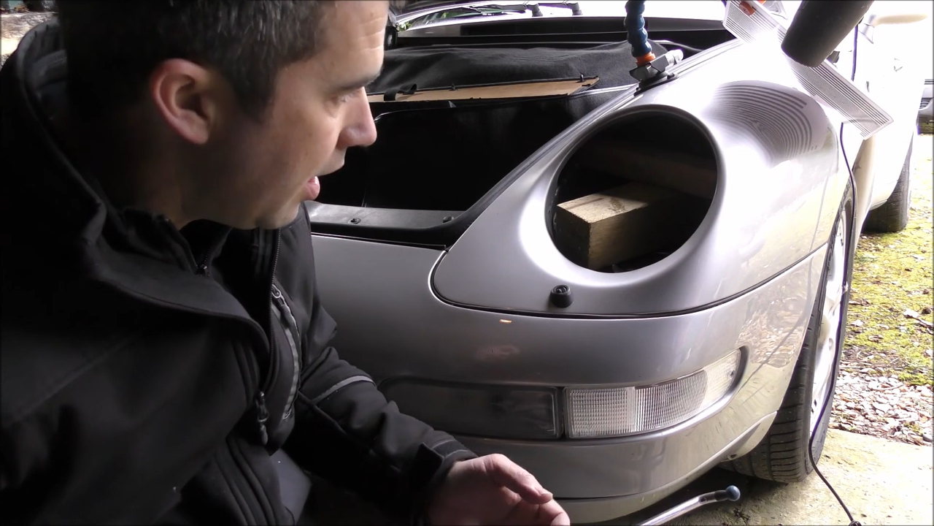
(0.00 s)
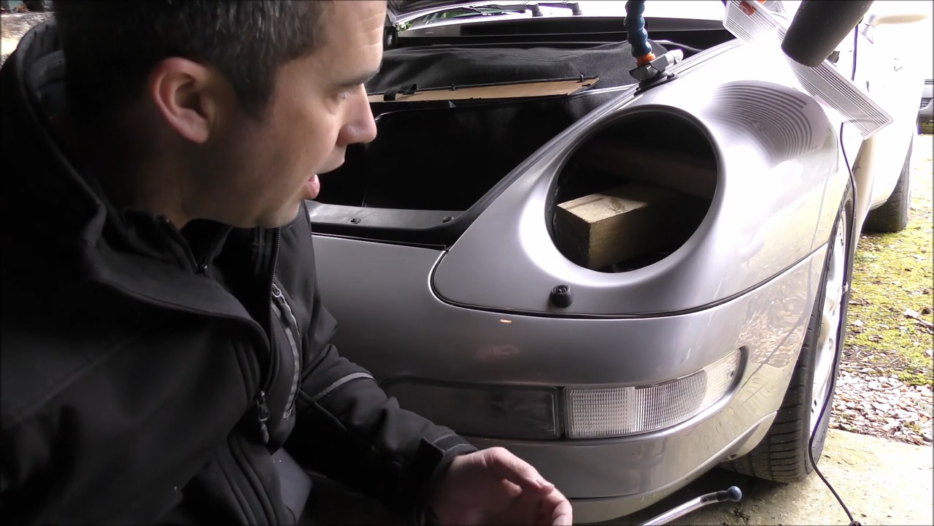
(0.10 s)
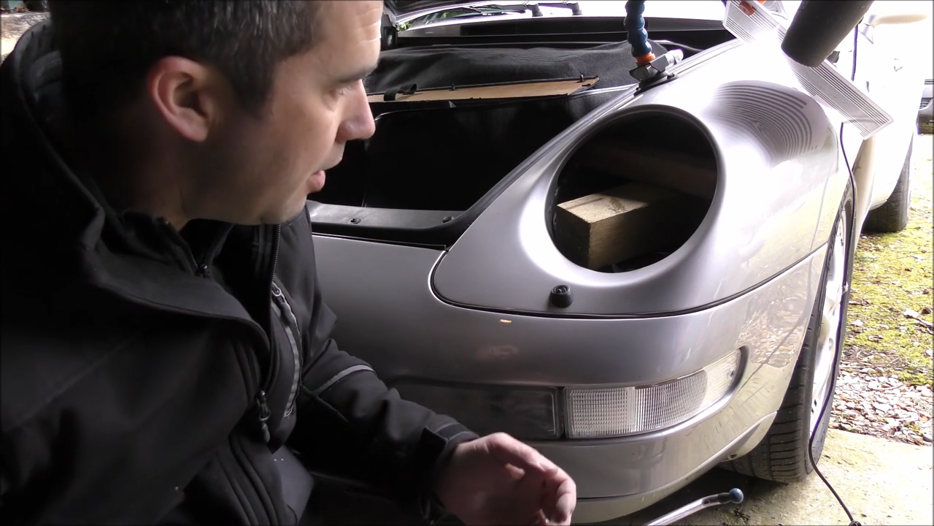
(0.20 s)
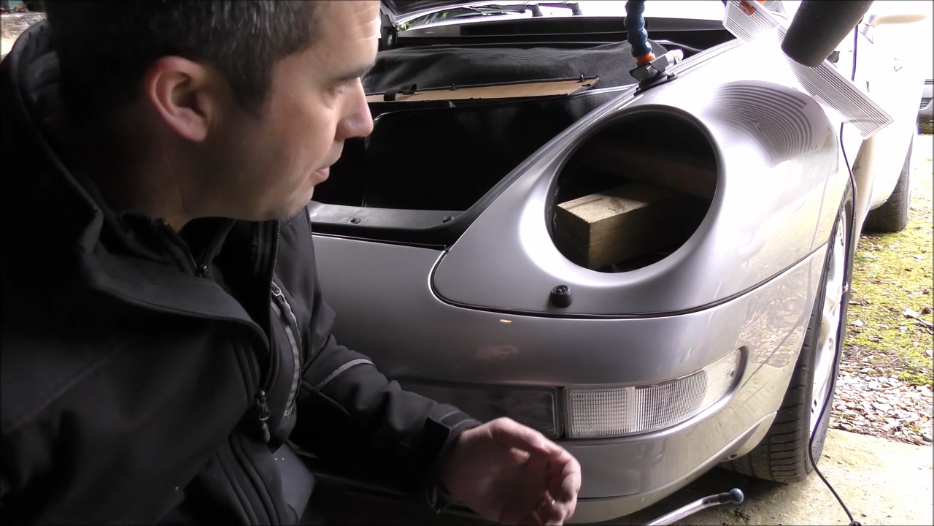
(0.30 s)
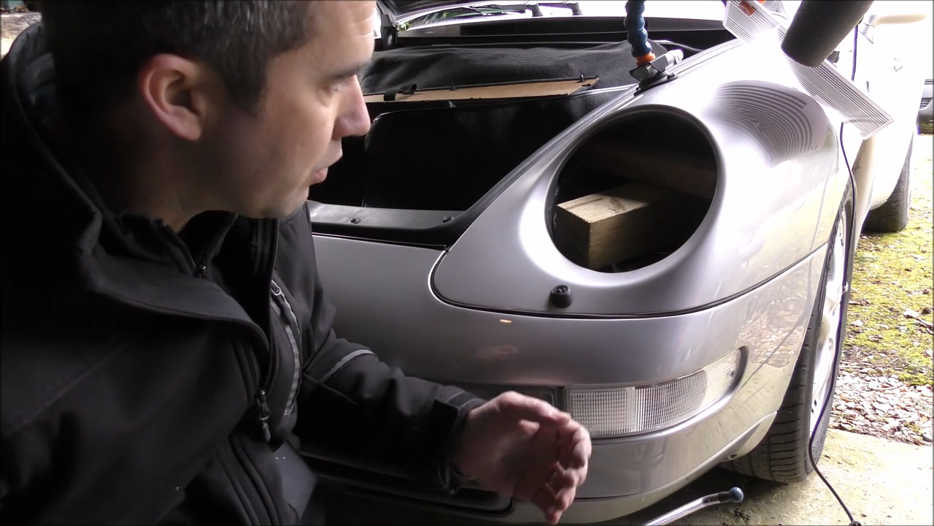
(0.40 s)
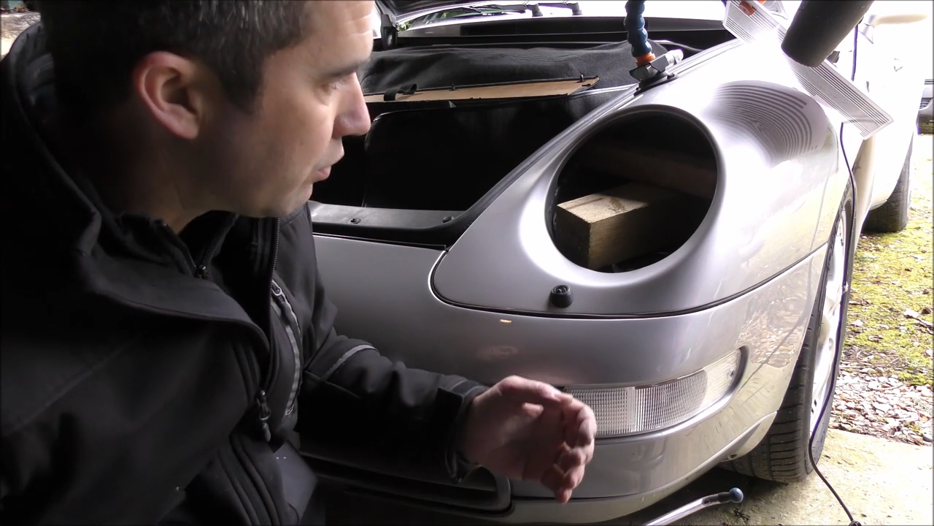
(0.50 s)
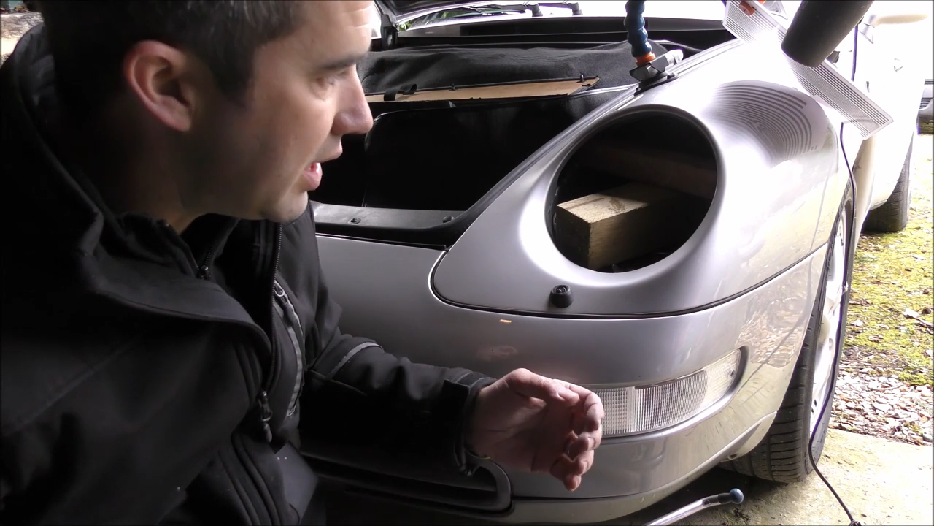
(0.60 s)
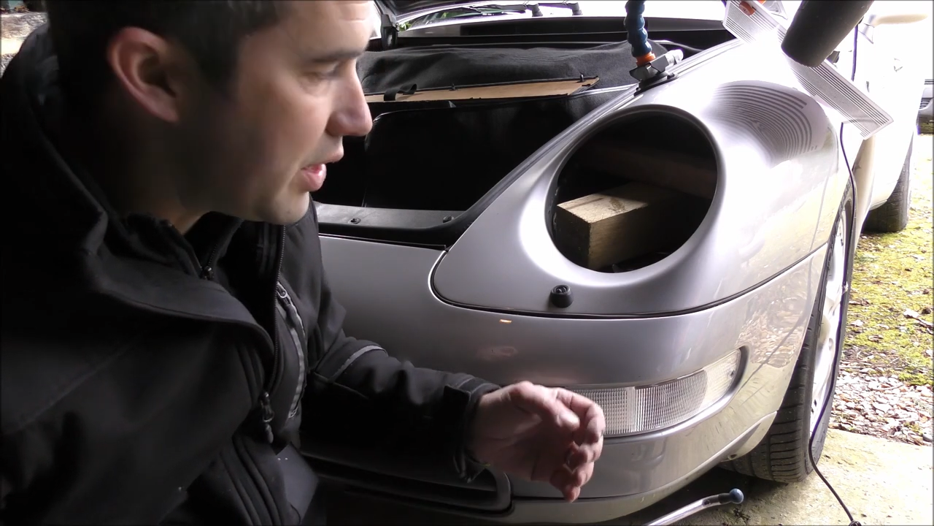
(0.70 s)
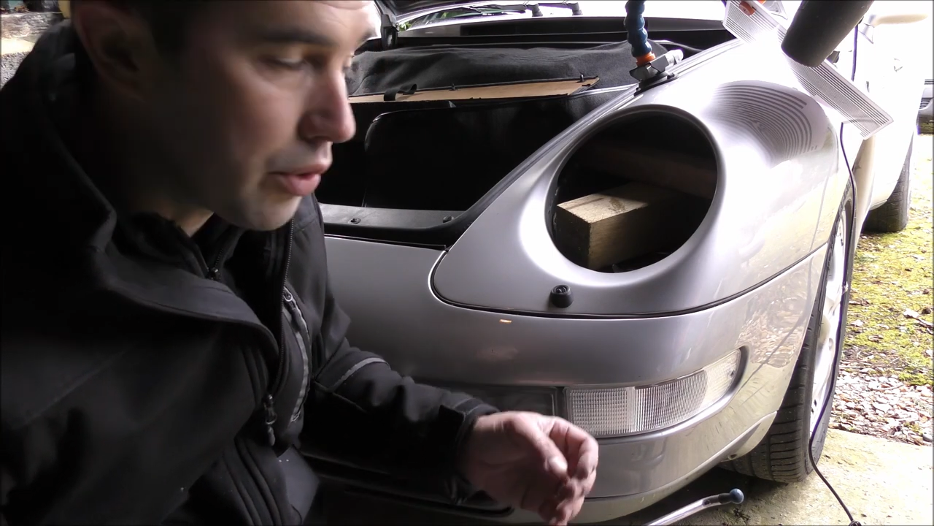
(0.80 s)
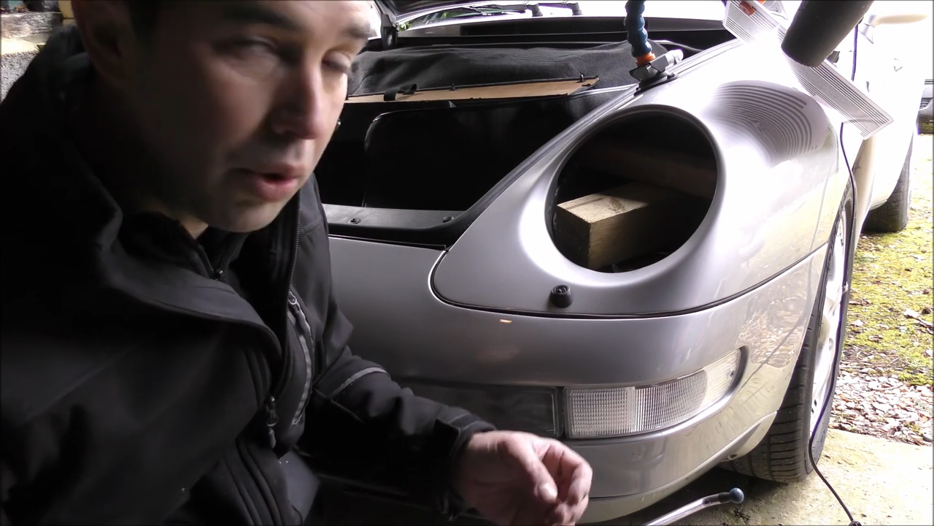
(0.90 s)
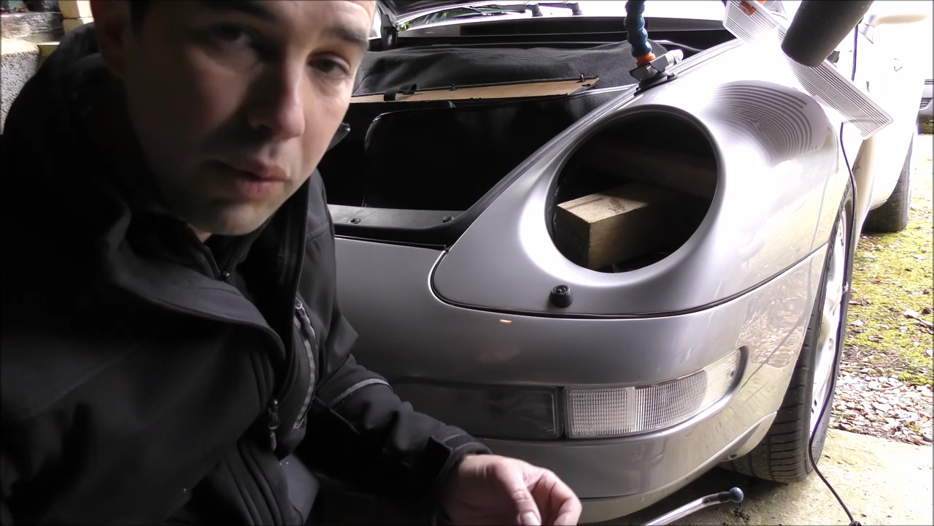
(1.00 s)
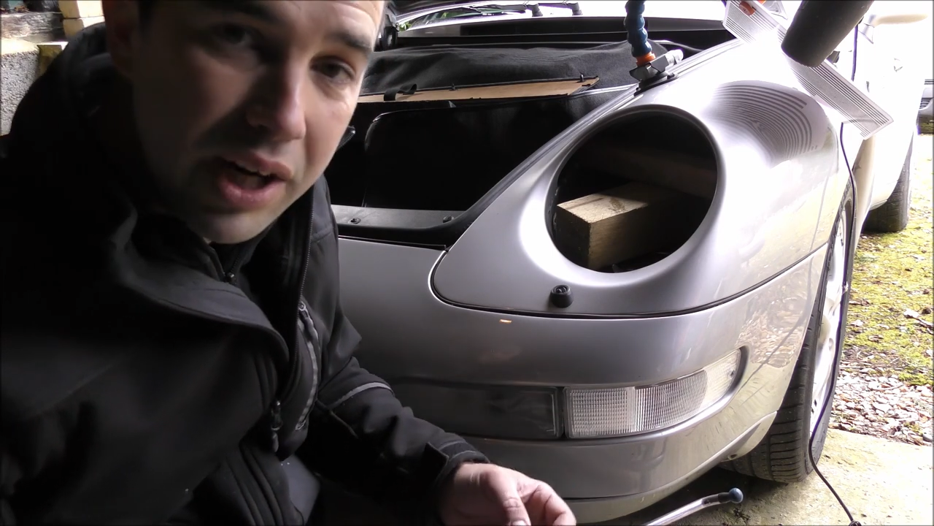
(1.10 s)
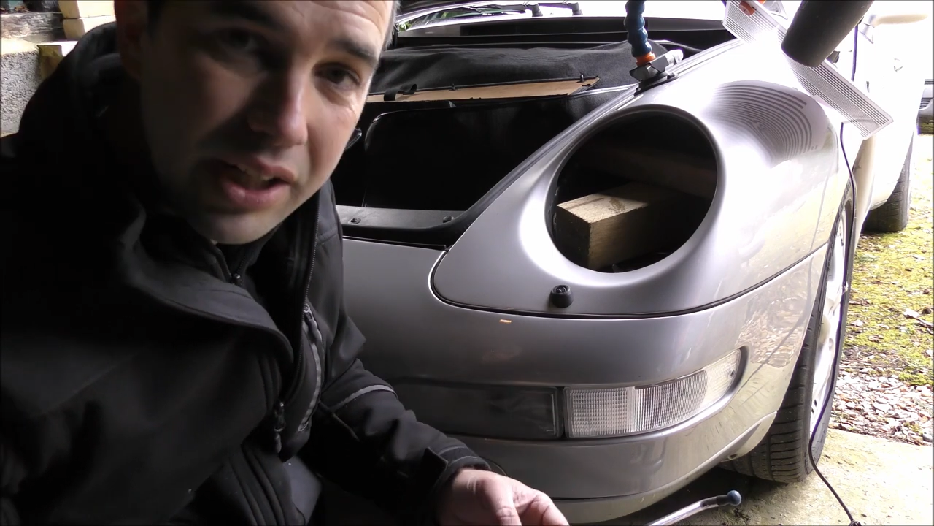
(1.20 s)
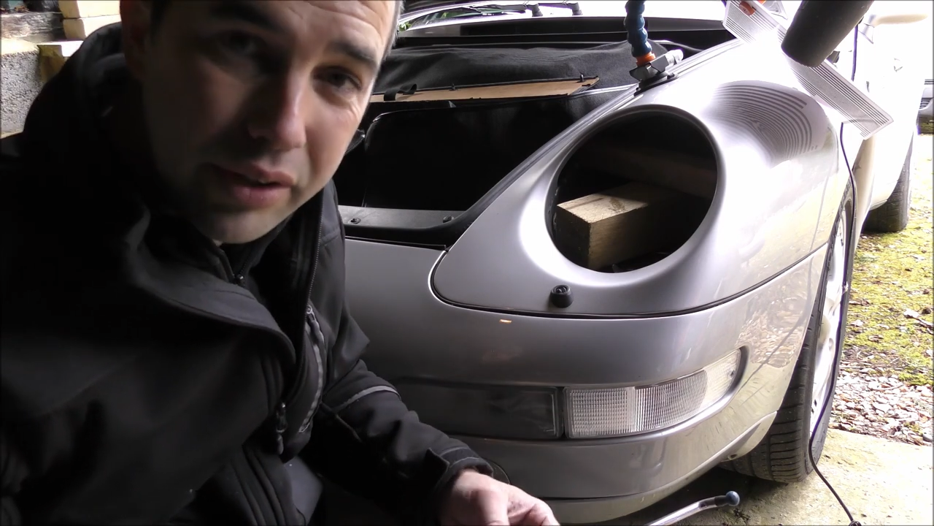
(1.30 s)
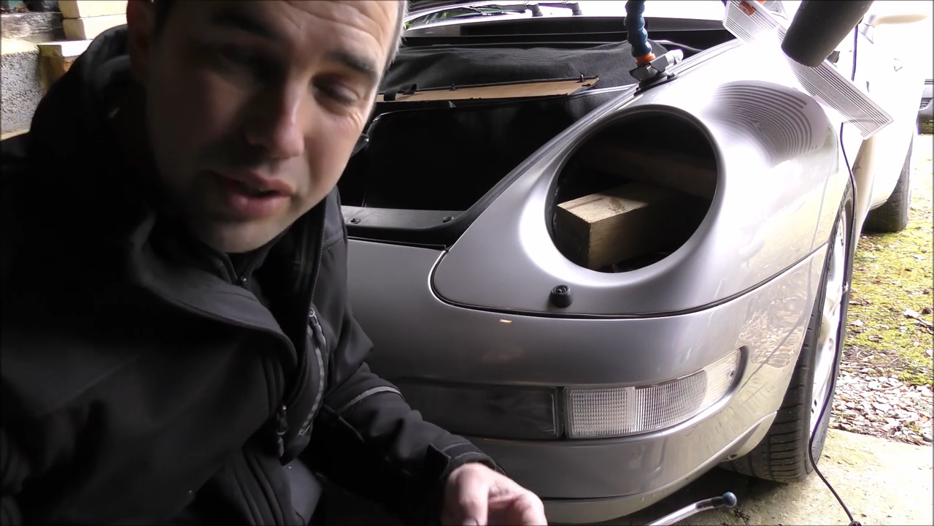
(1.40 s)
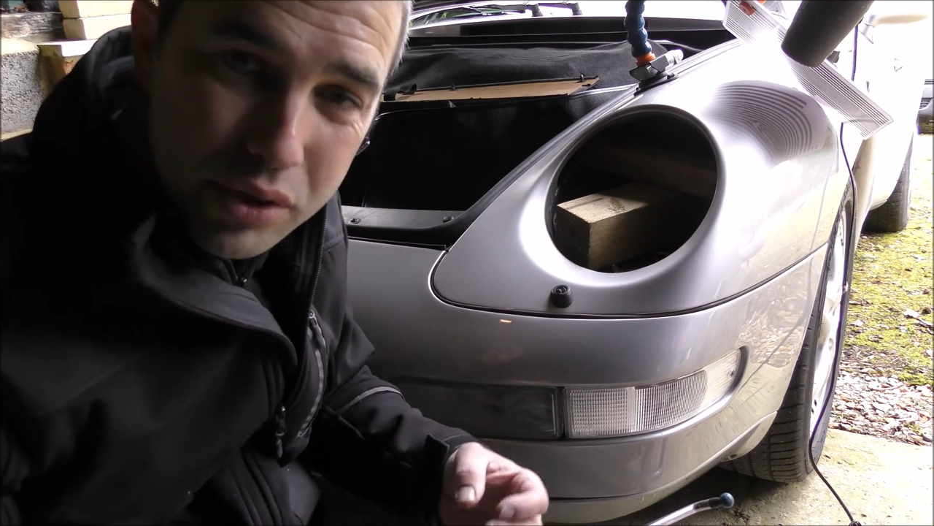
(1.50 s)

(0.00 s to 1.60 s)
But really sort of working on